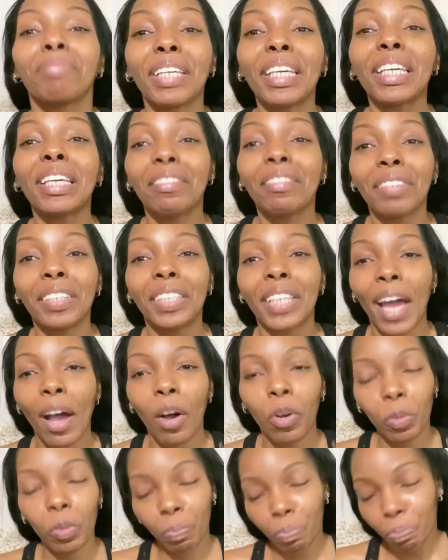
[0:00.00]
evened
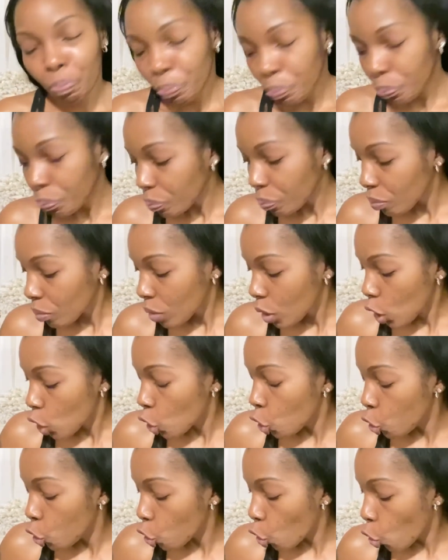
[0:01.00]
out.
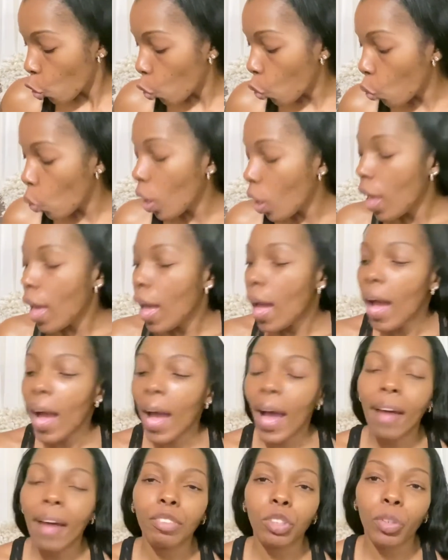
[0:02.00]
So
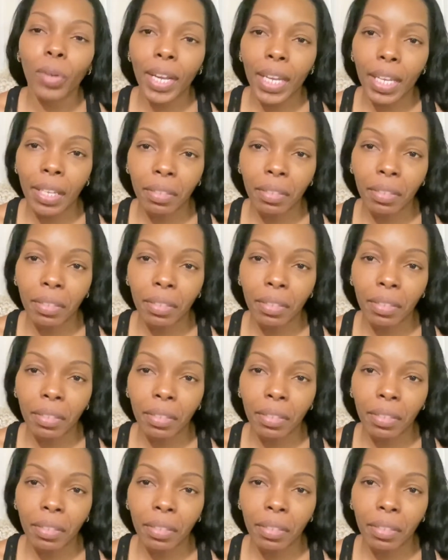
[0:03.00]
after I